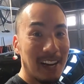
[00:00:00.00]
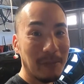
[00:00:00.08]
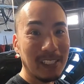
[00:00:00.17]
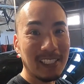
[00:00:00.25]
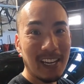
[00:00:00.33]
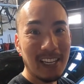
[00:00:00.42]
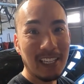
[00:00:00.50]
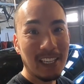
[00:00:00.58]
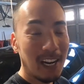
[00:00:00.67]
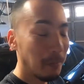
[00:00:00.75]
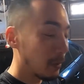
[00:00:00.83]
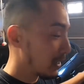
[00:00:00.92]
I'm excited.
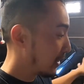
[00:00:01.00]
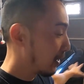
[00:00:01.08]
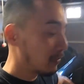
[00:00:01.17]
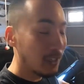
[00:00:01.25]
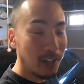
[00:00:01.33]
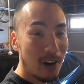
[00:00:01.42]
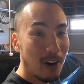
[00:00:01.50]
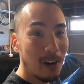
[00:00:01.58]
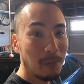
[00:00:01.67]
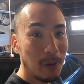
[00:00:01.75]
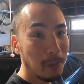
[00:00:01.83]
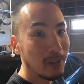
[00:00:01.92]
I'm gonna lift the car
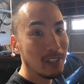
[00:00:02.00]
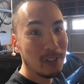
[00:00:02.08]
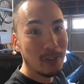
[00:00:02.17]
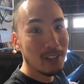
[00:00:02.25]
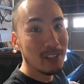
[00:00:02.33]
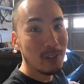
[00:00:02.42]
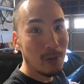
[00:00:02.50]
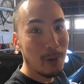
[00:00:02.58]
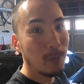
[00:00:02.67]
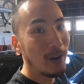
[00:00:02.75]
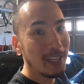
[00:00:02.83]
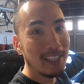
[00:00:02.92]
up. I'm gonna do this swap right